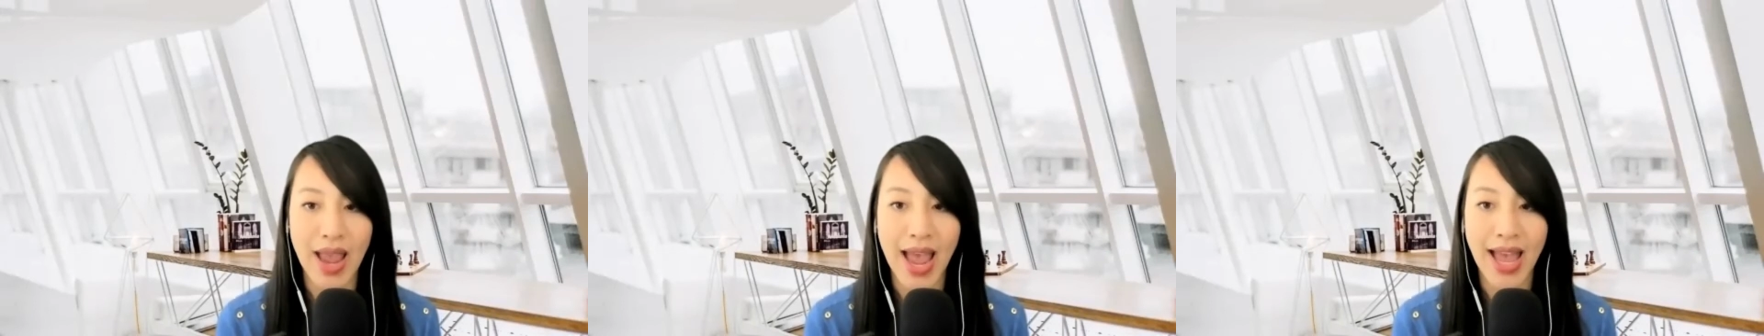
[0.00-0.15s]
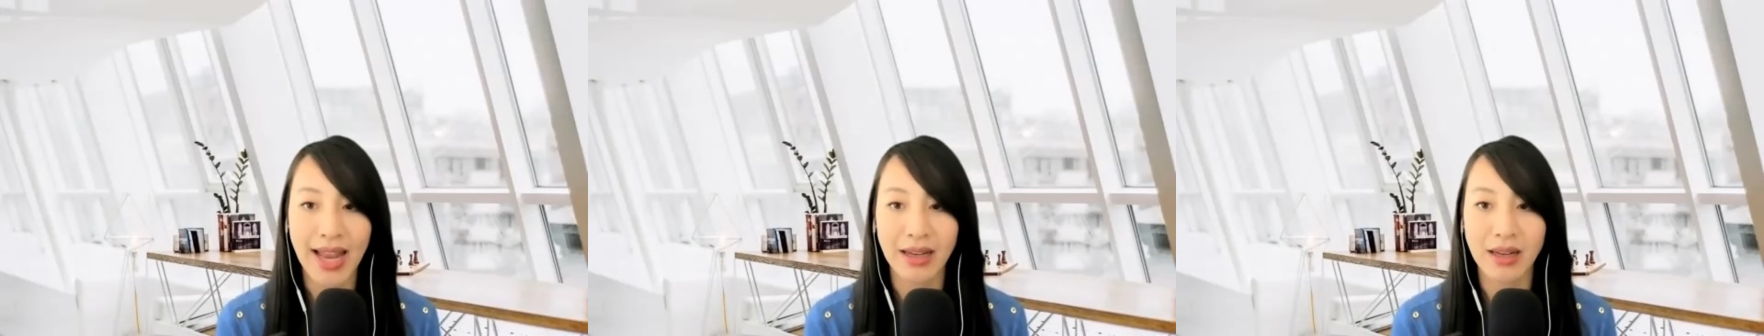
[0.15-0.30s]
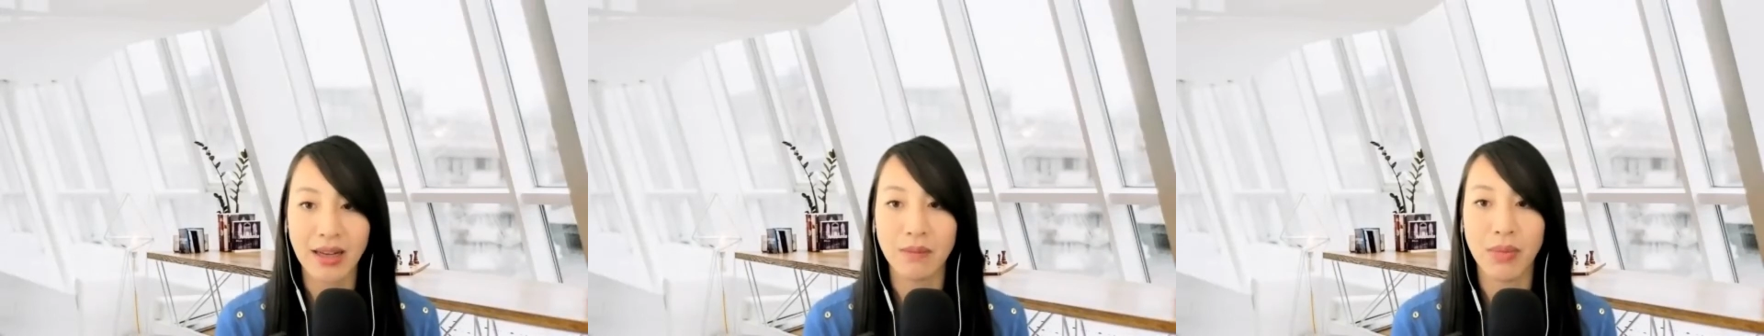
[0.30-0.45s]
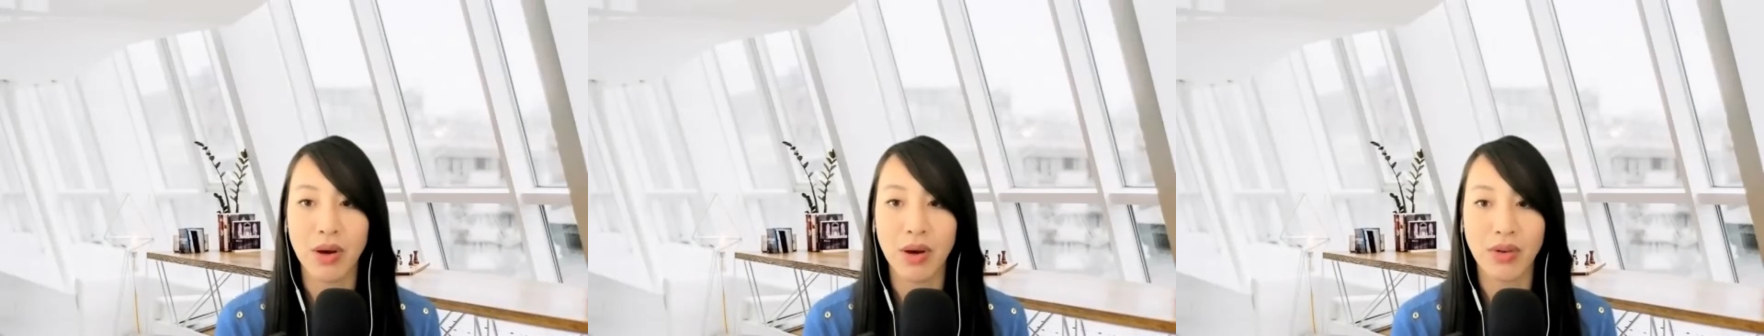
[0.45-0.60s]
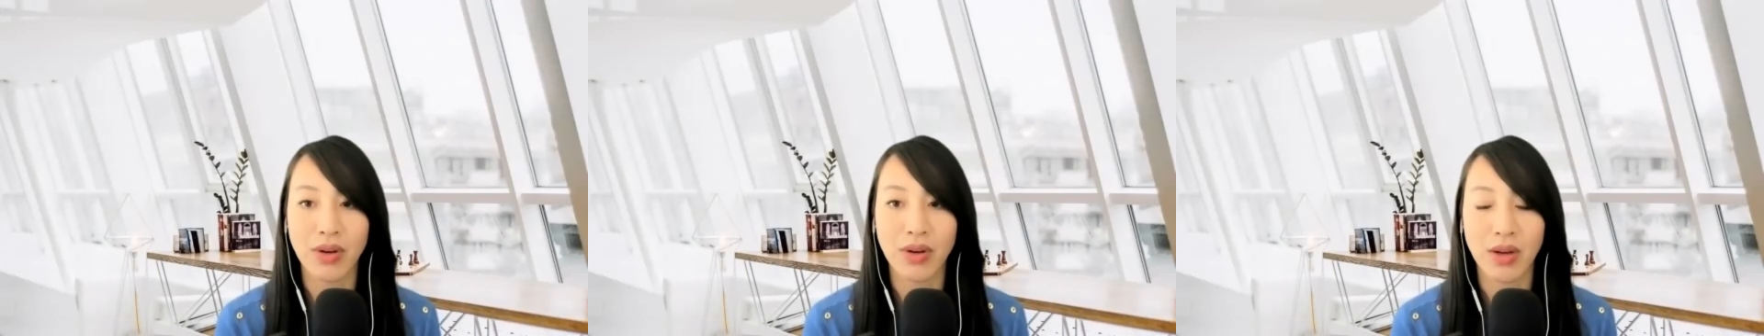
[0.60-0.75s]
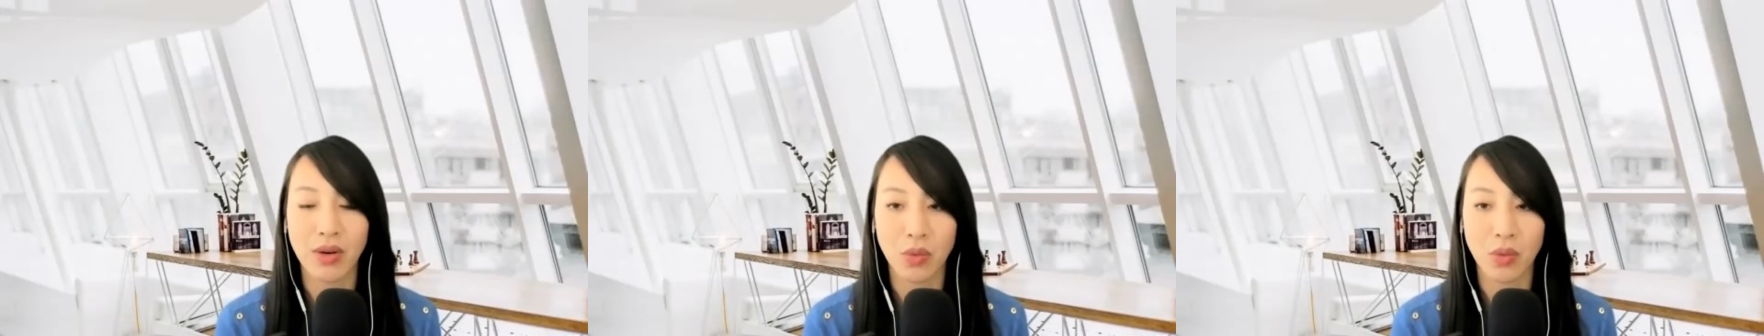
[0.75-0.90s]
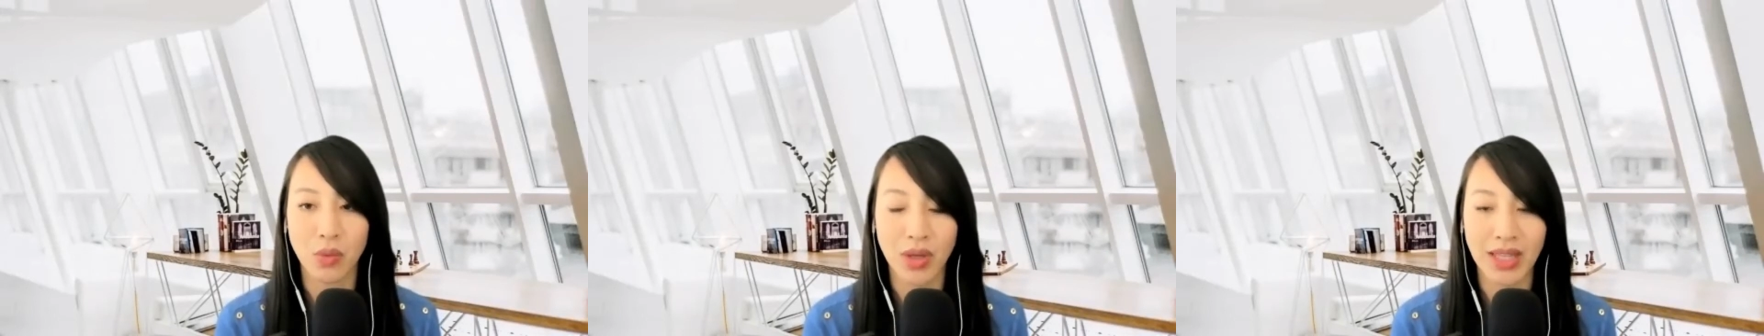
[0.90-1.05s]
add
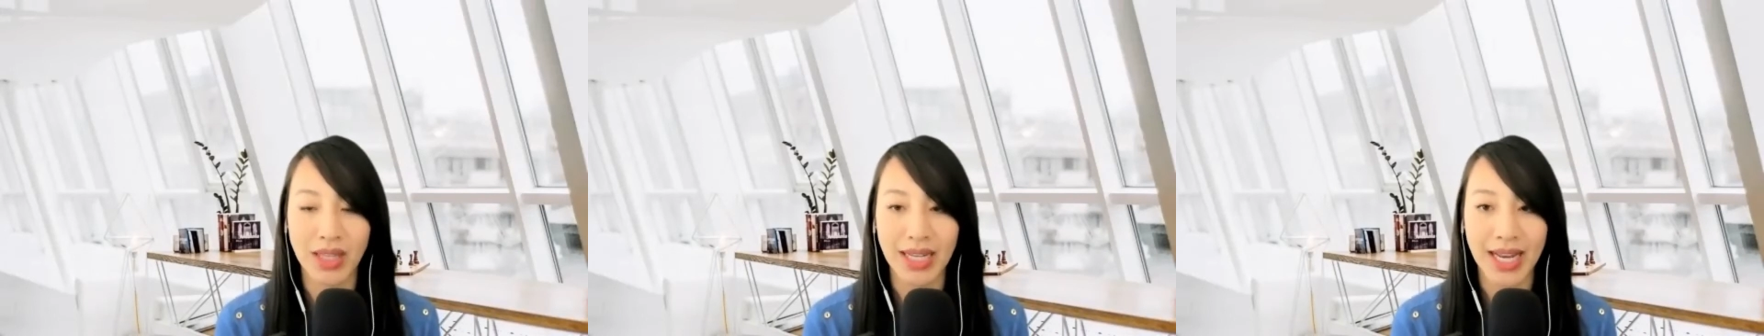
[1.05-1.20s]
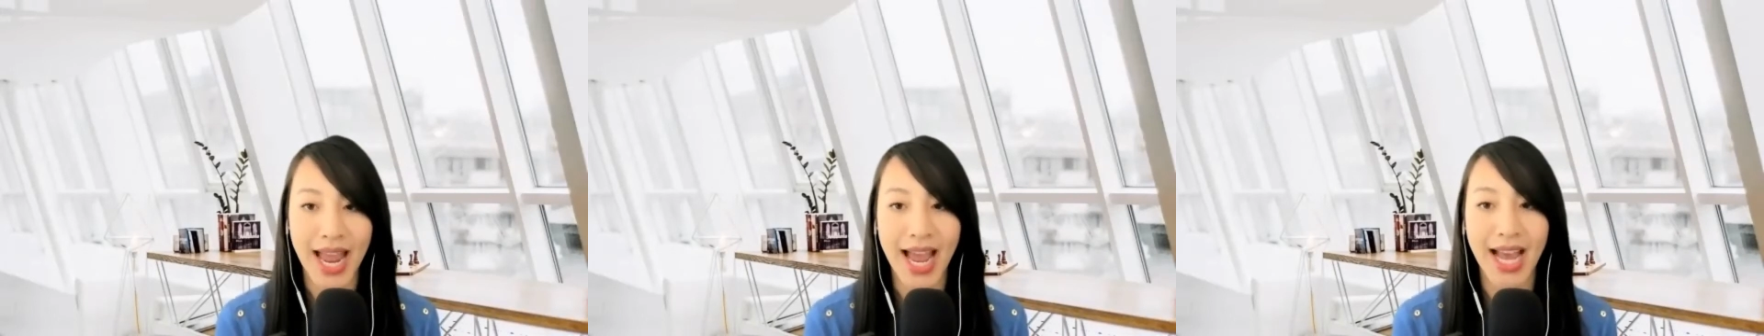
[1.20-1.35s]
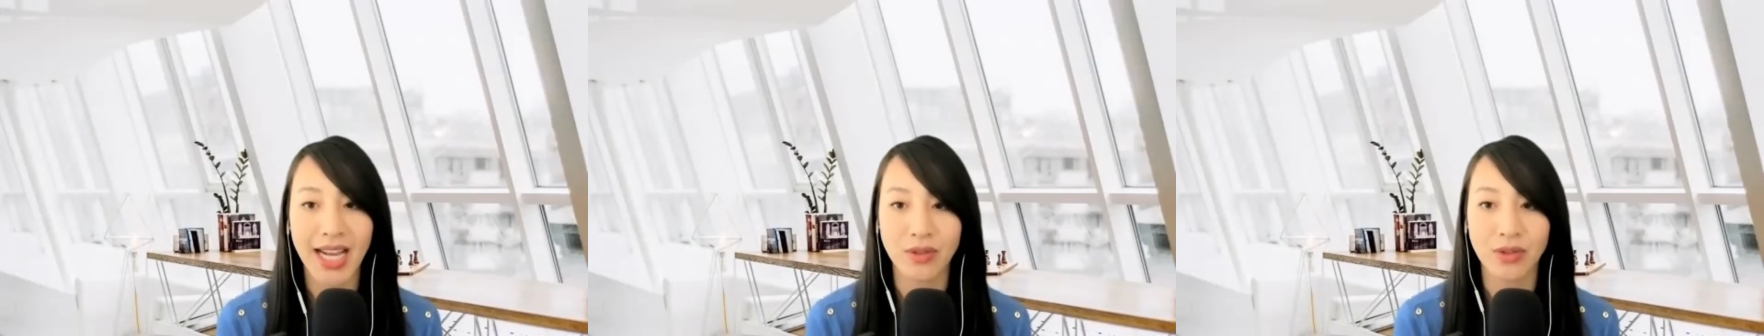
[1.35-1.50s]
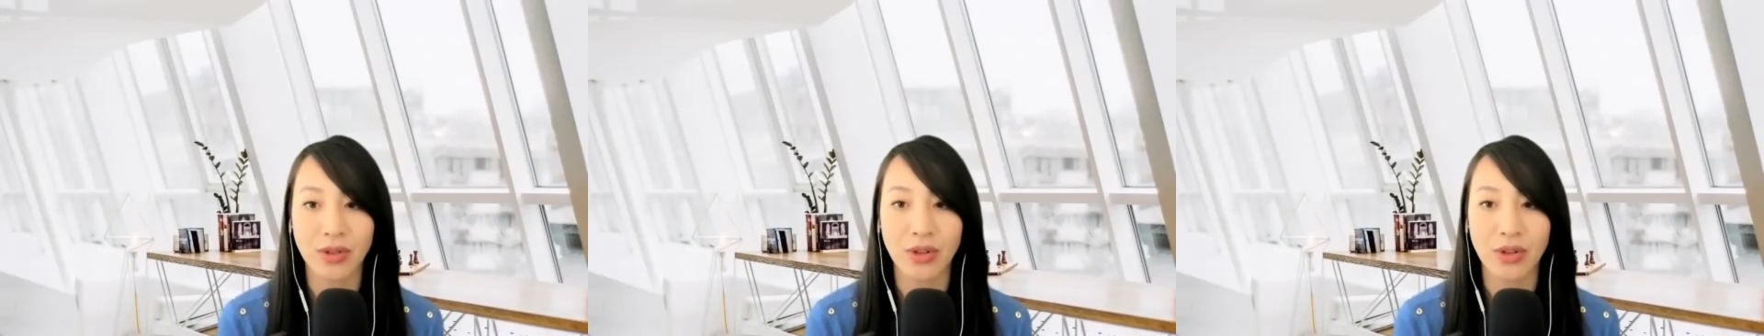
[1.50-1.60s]
component with the cash